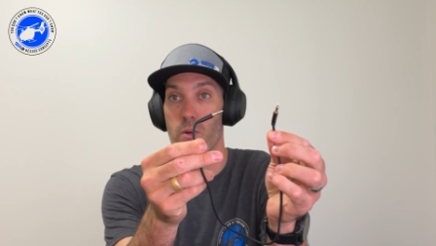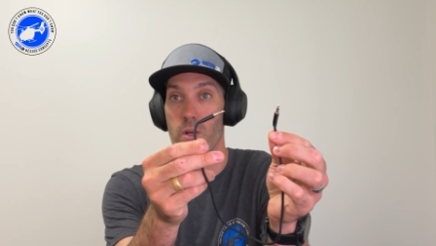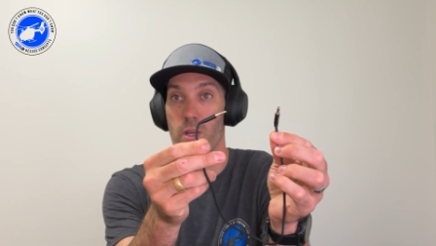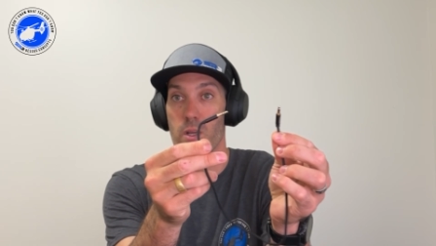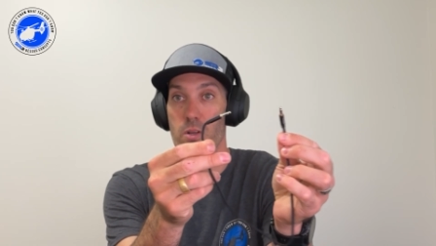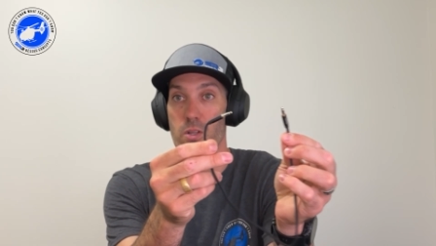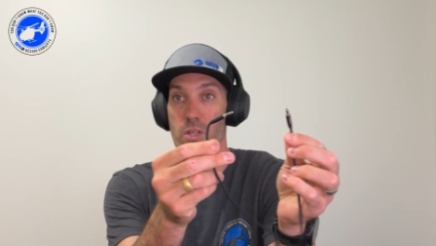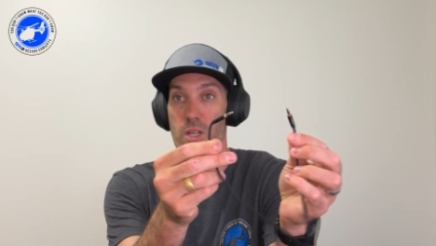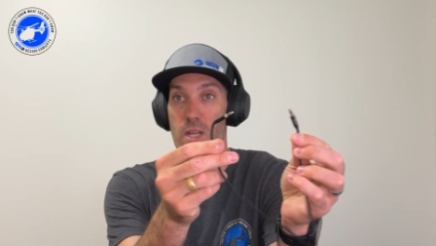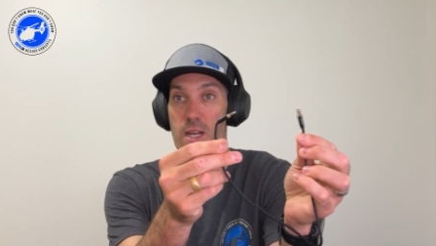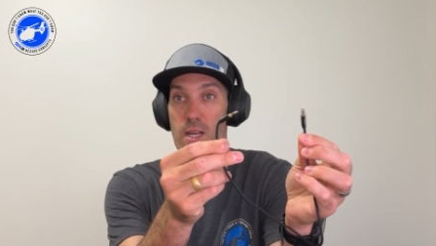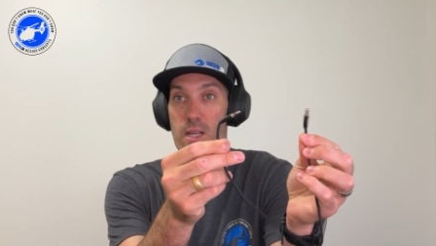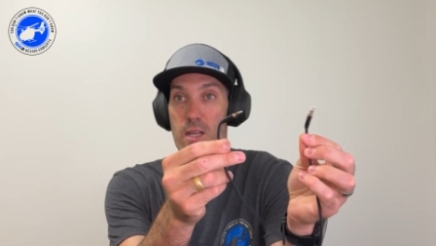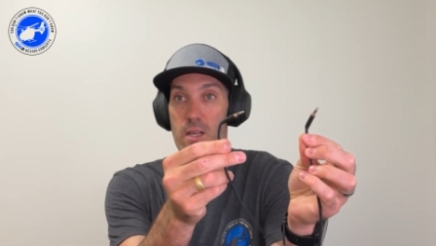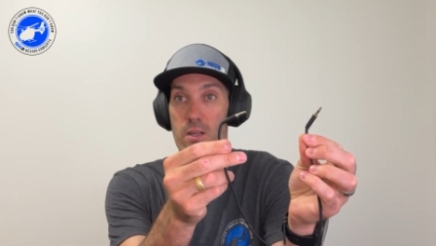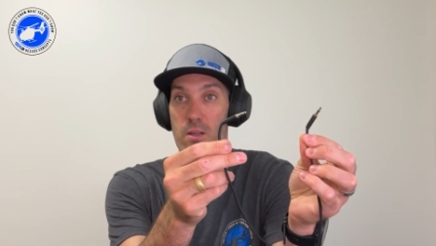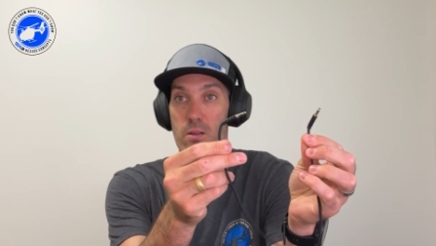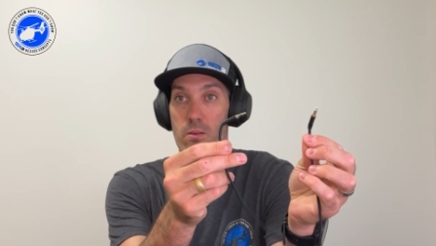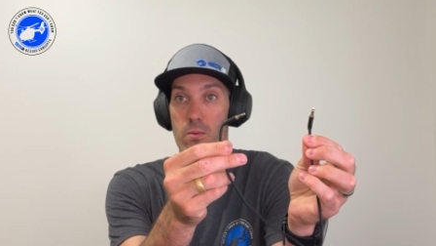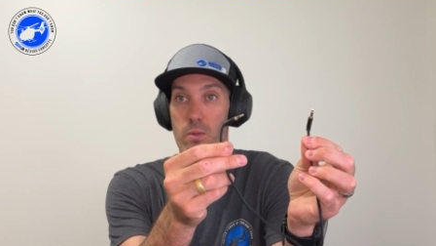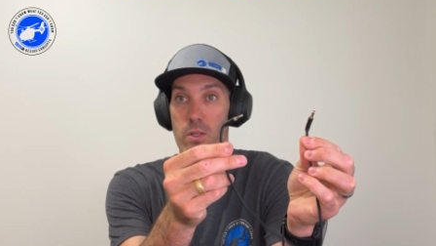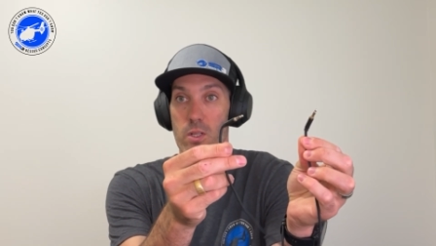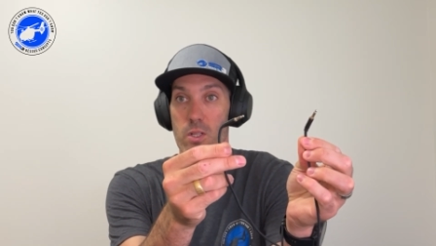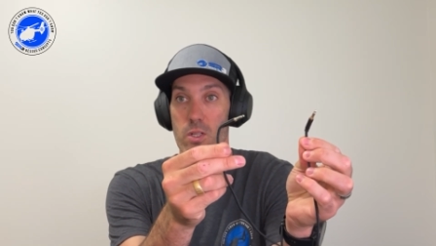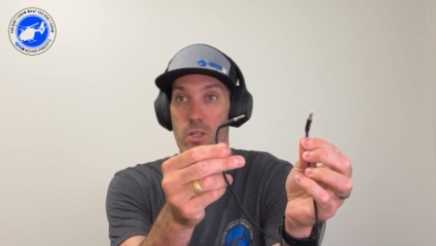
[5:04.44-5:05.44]
jack,
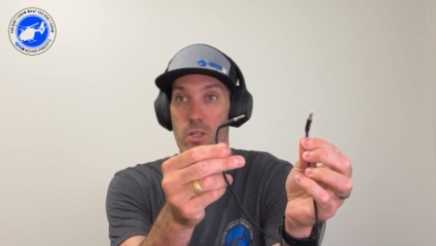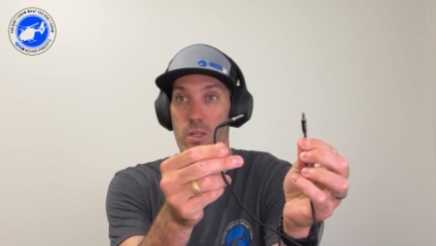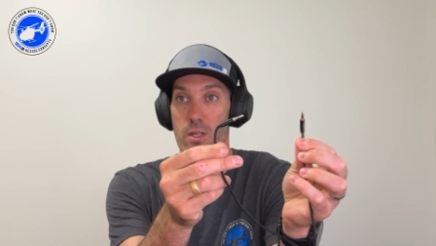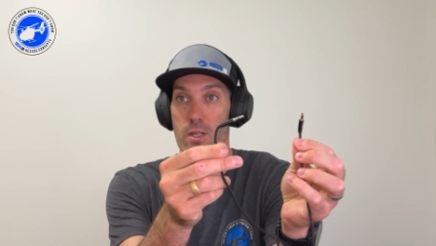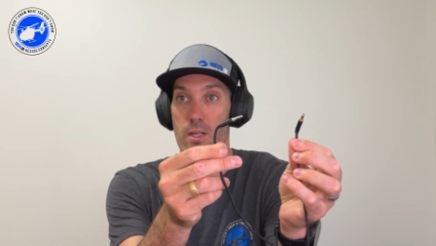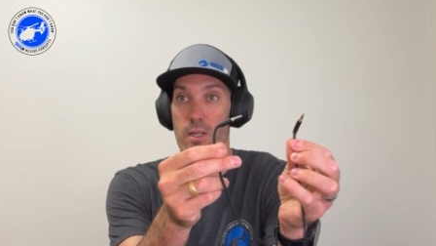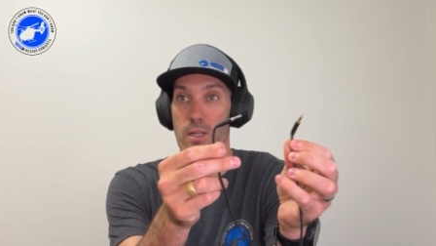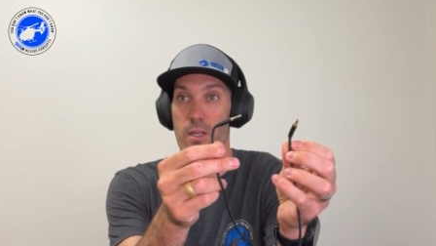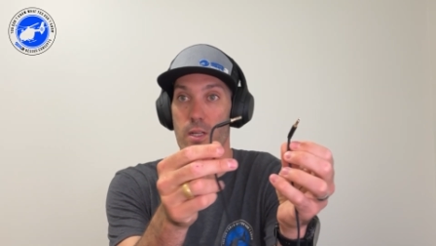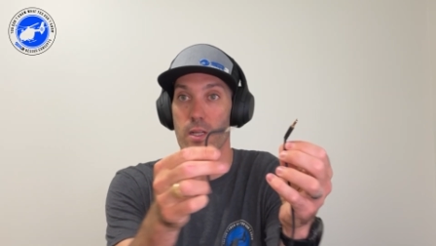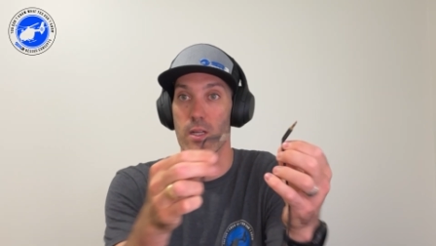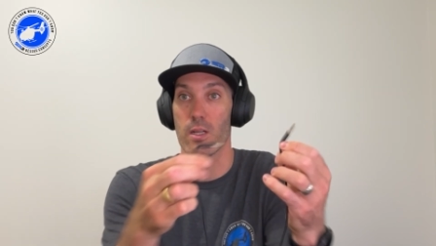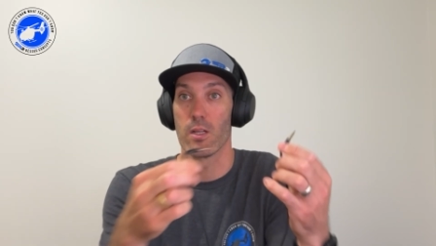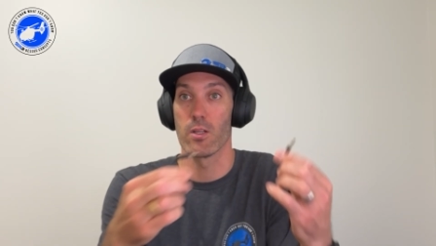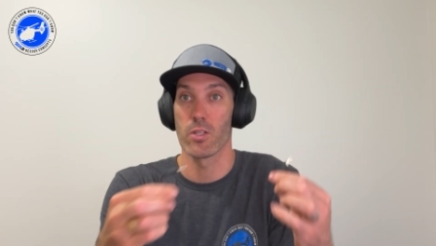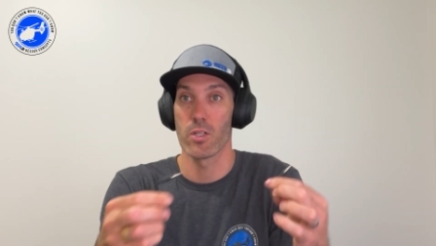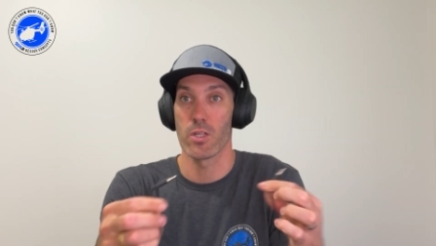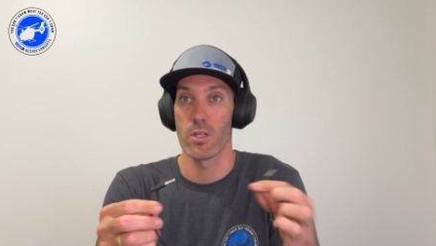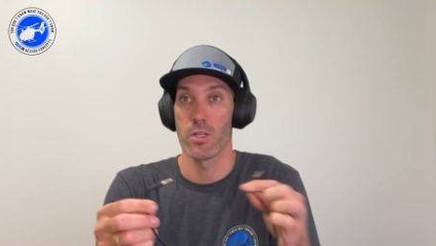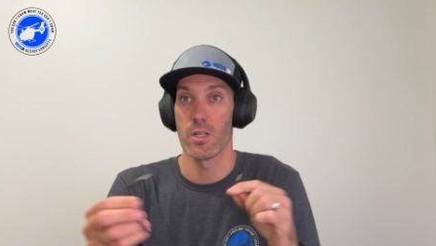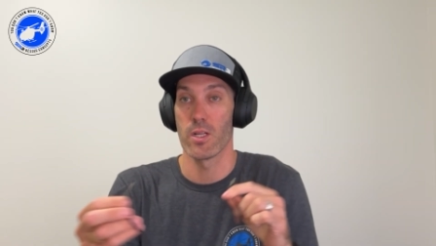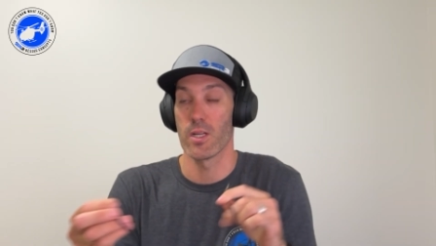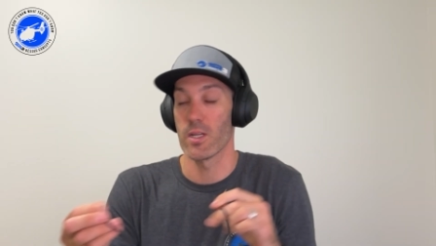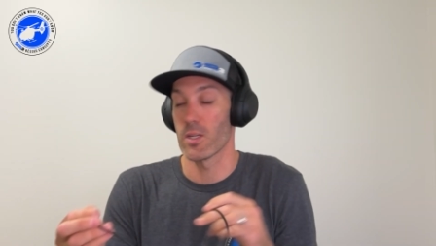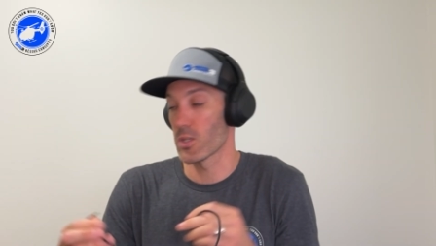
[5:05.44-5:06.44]
which I'll show
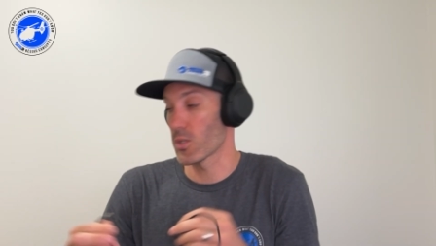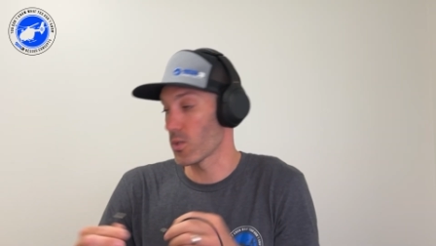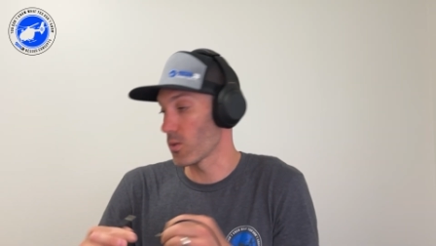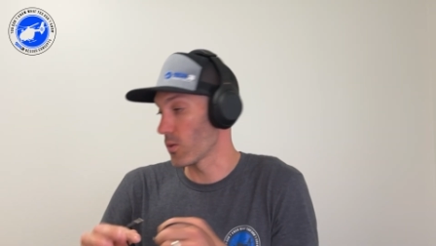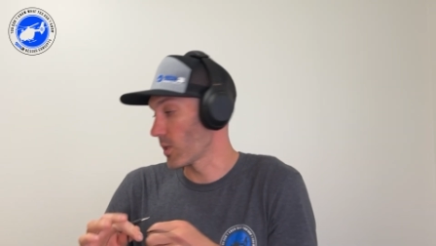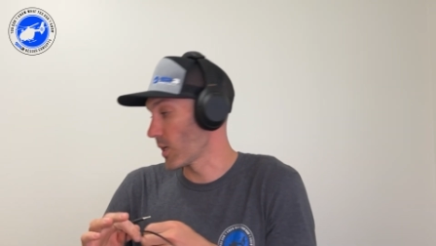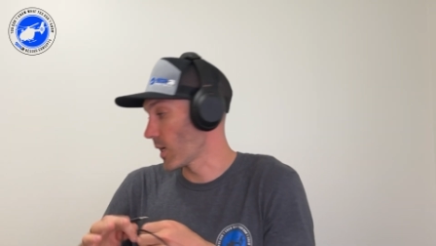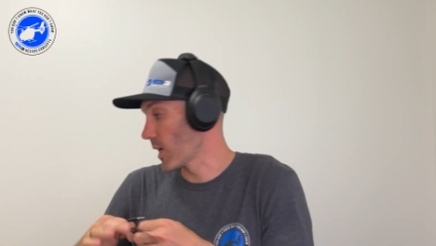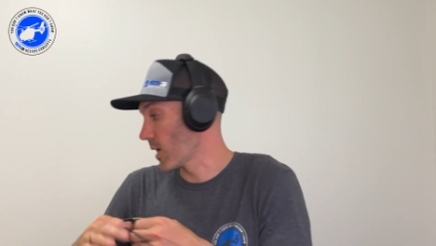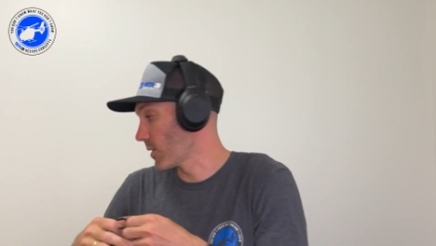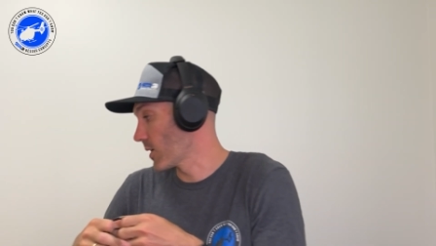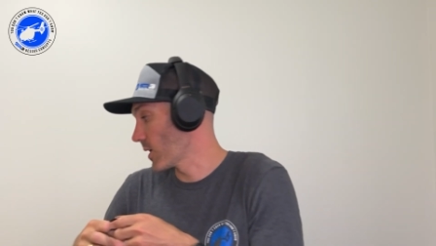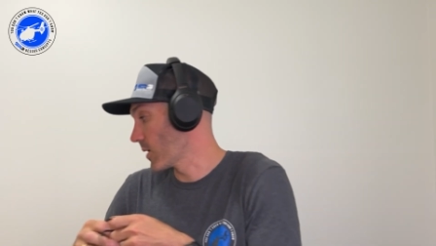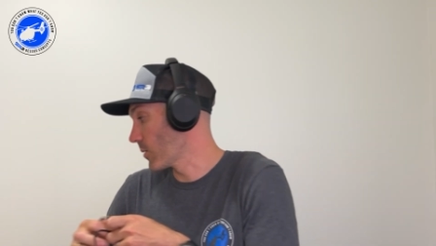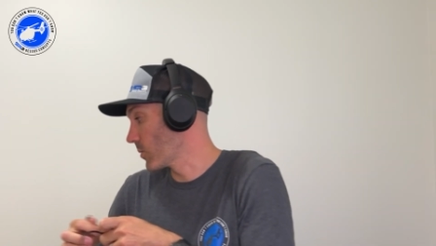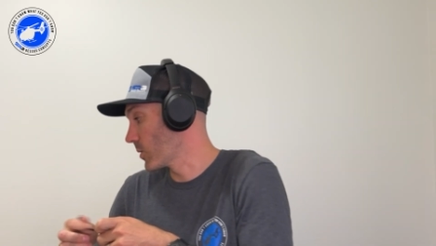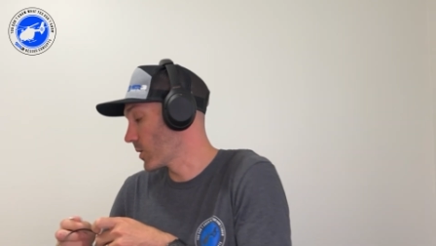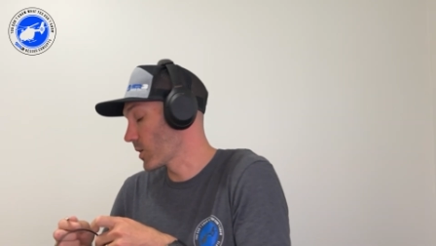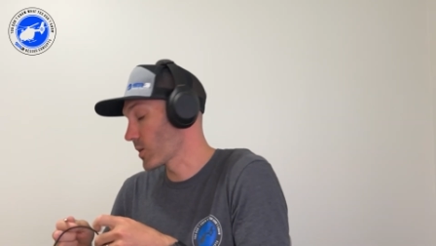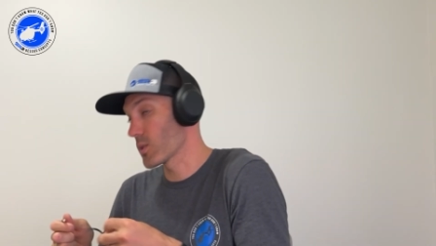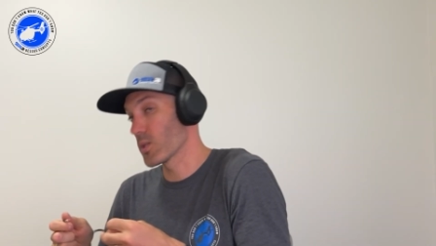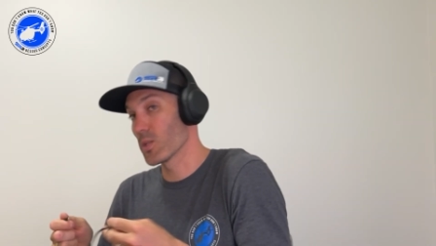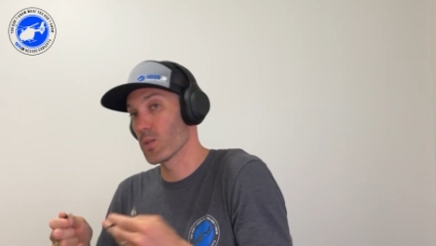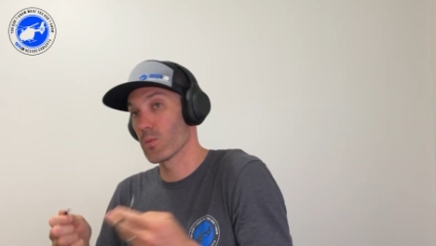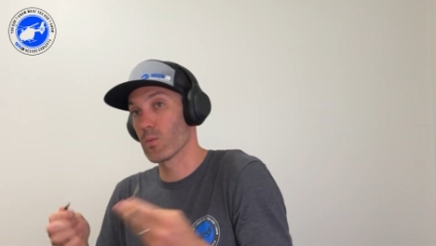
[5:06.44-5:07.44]
you guys shortly how that
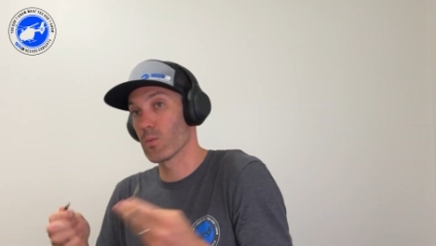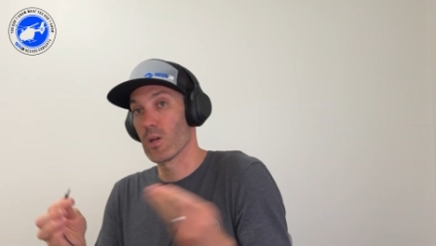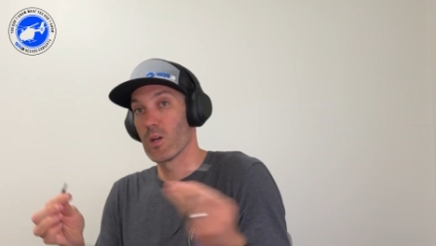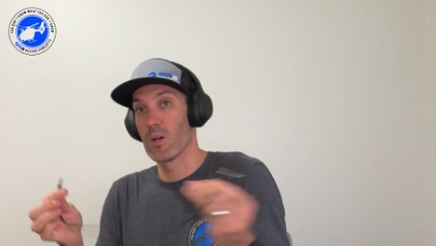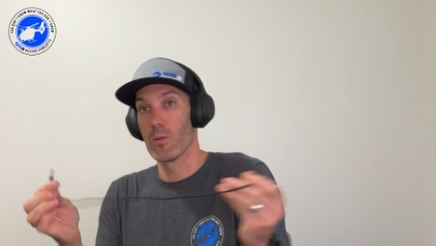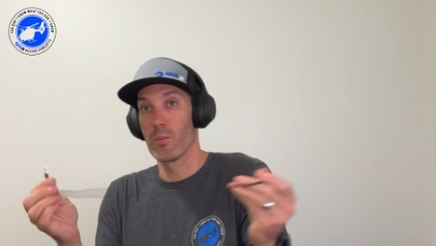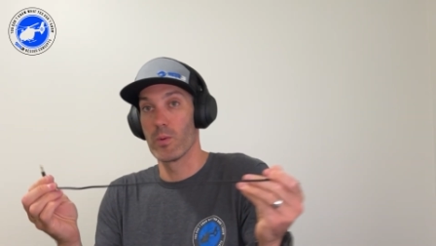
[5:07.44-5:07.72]
works as well,